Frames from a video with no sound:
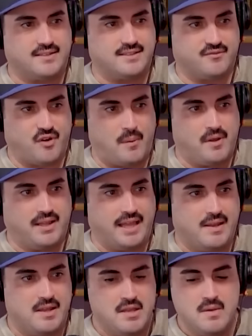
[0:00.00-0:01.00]
What? from it.
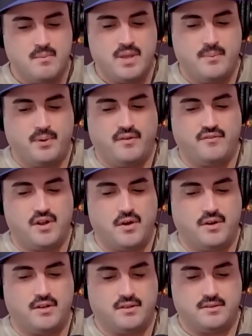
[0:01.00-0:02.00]
Like Do I have a picture? no.
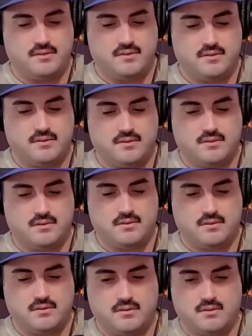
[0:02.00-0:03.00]

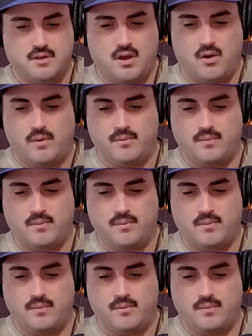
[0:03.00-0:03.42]
Oh, I'm